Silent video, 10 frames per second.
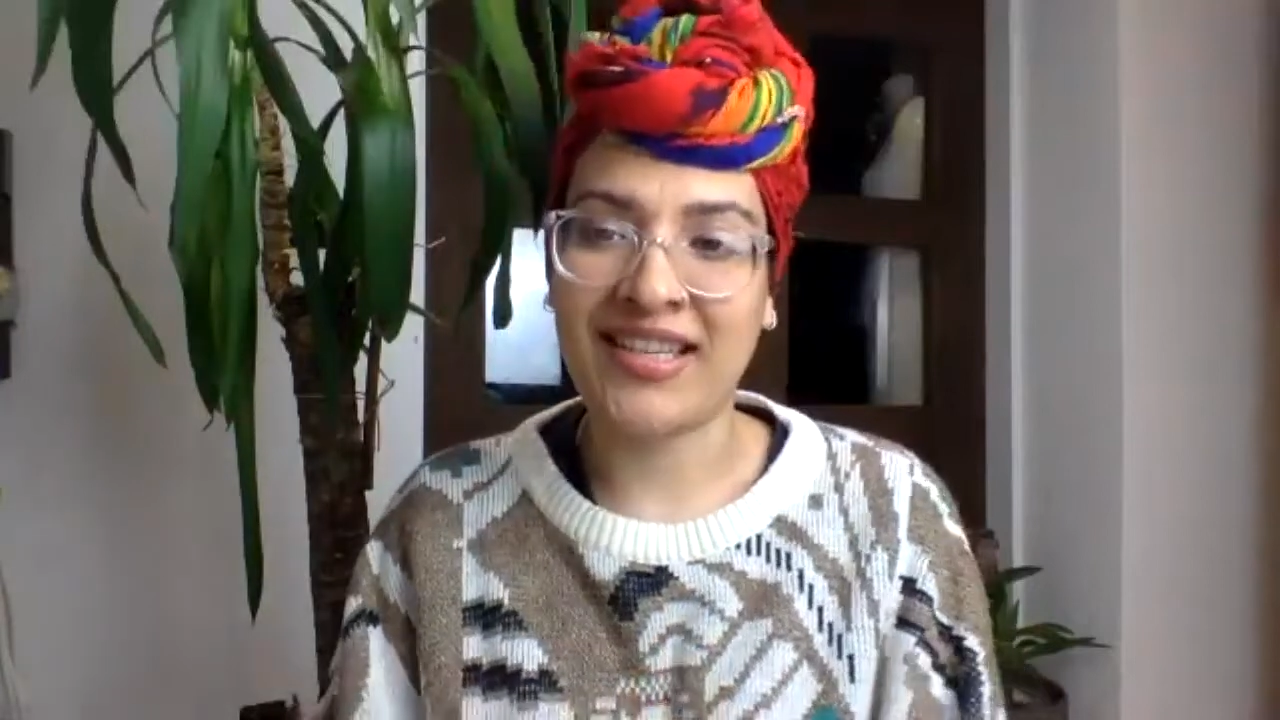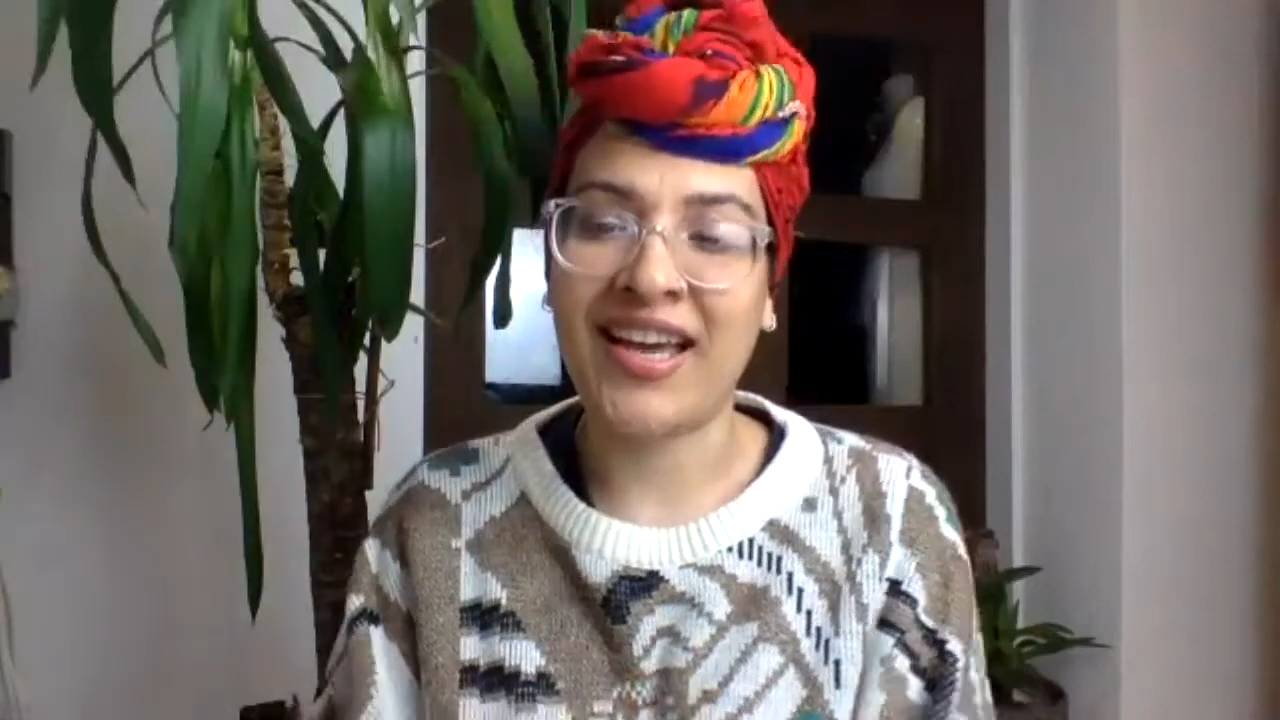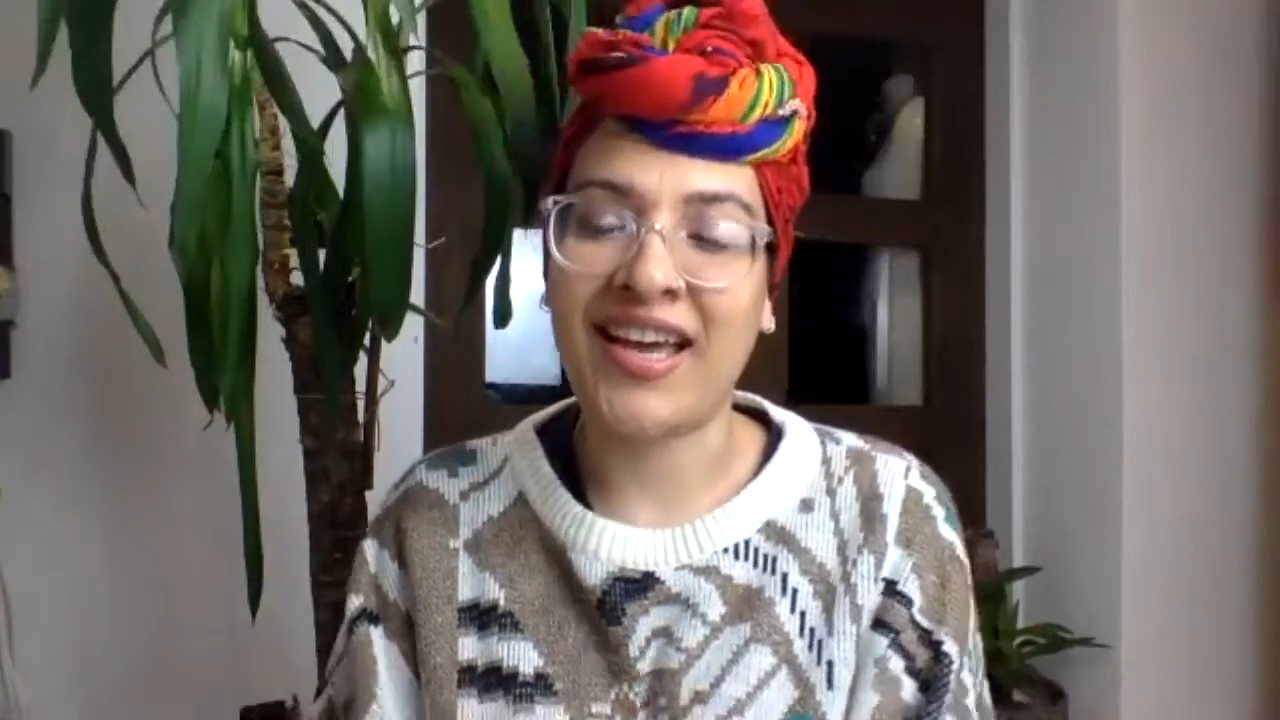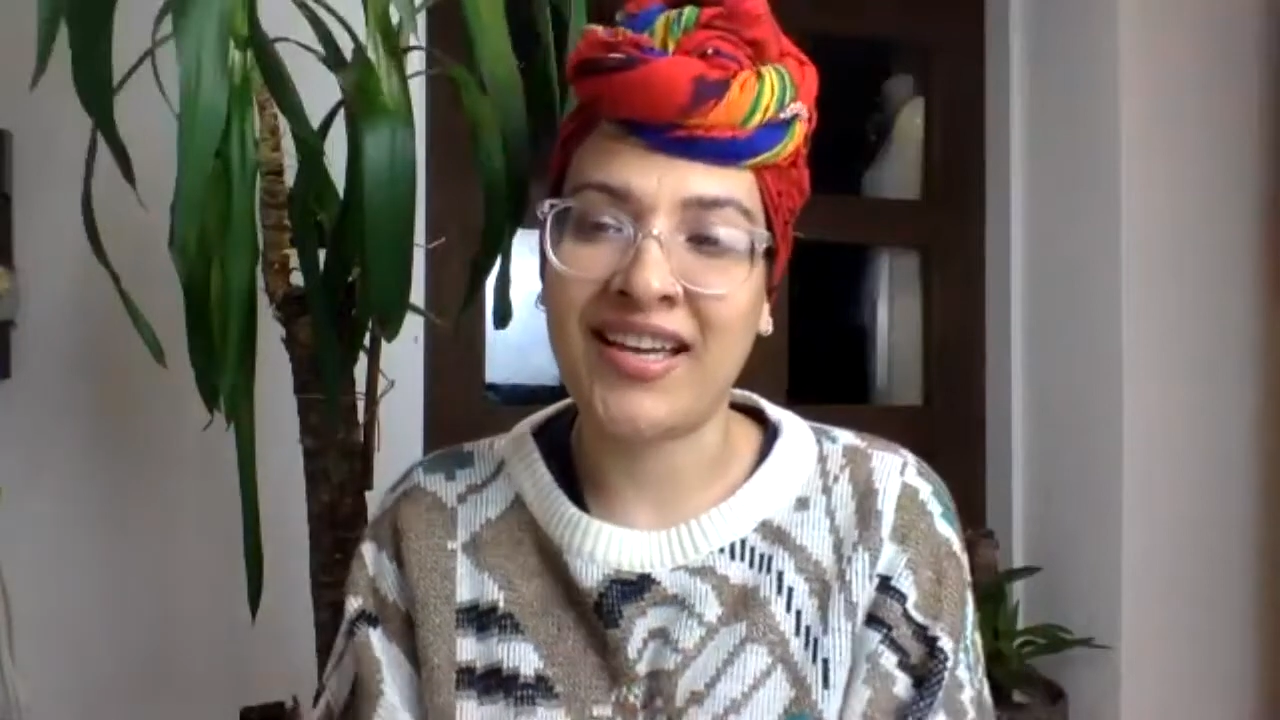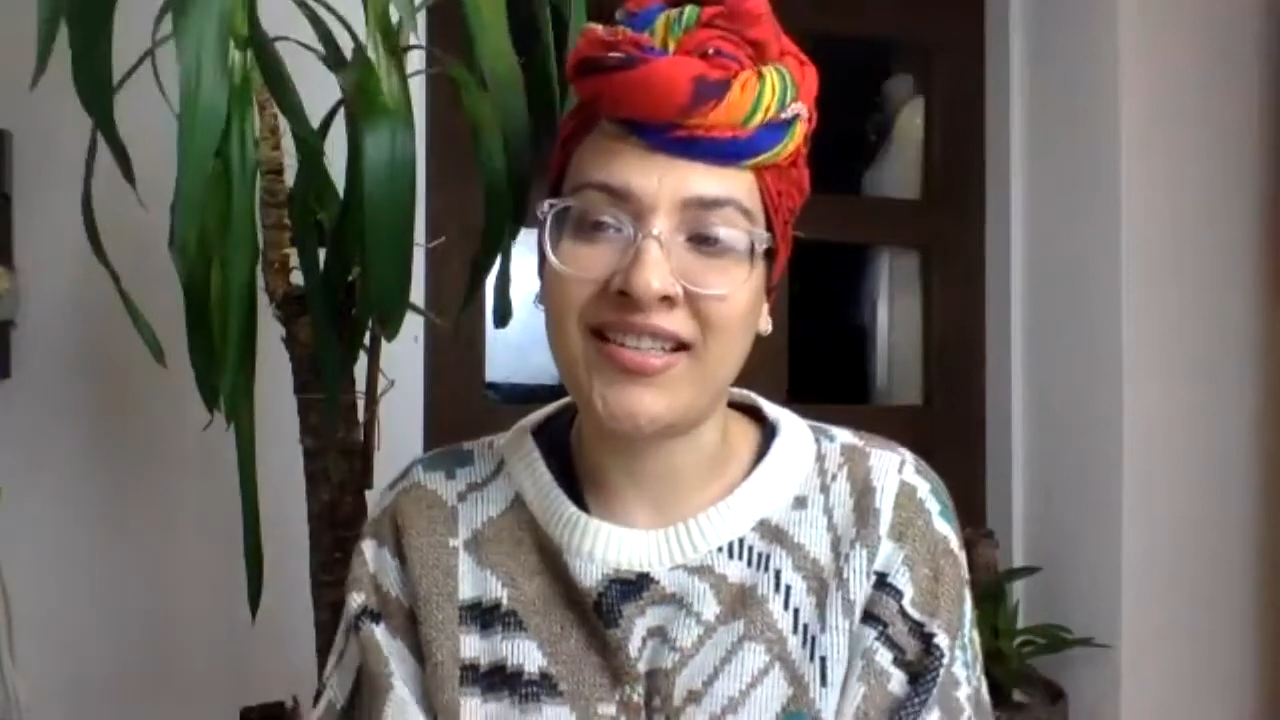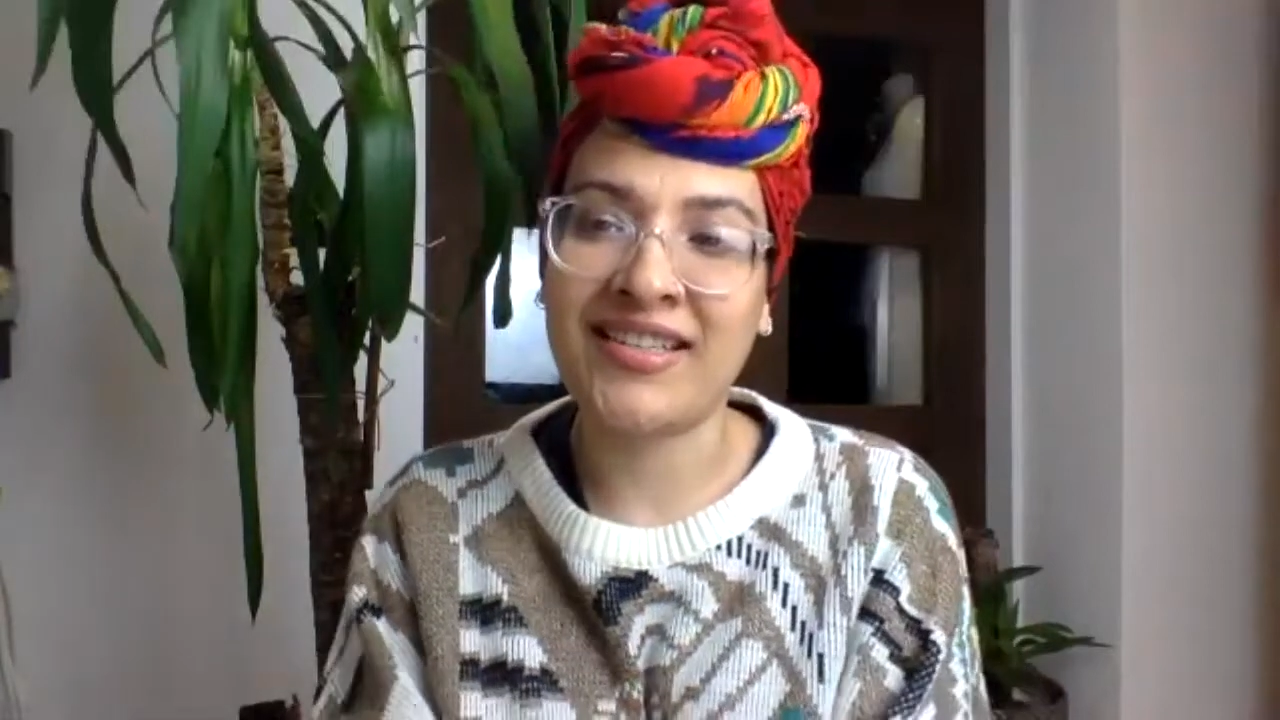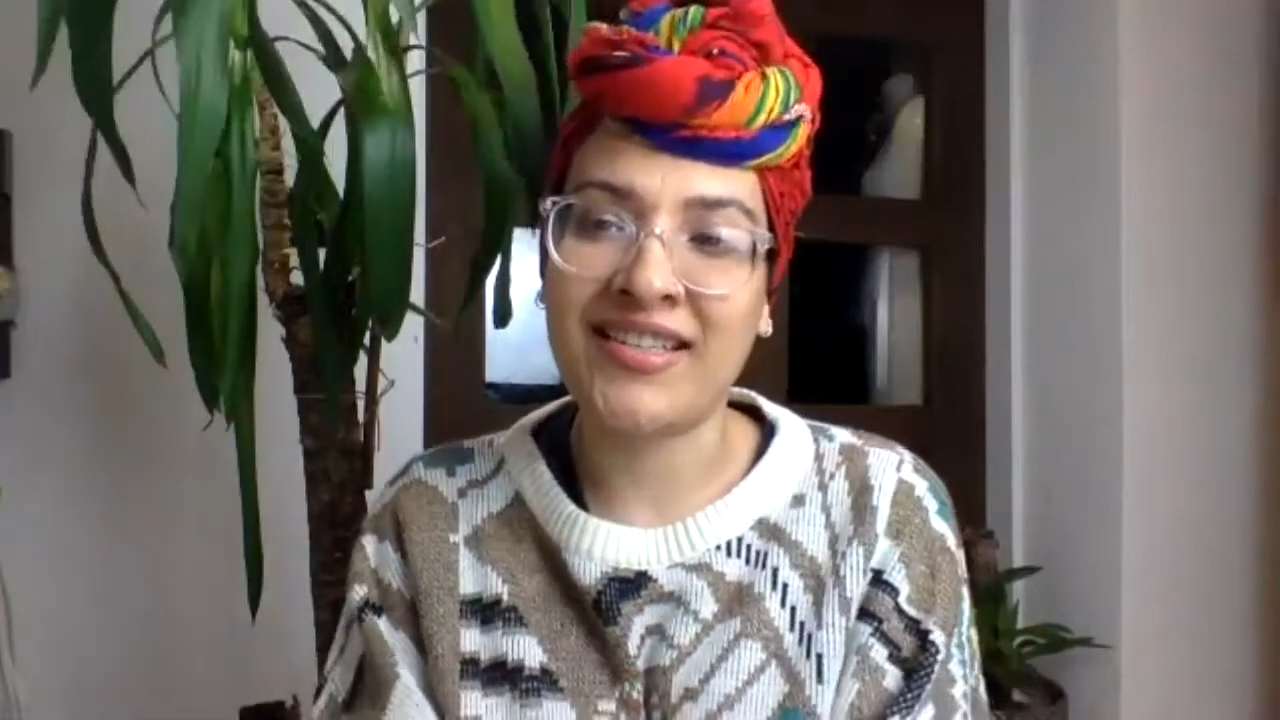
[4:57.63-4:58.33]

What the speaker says: And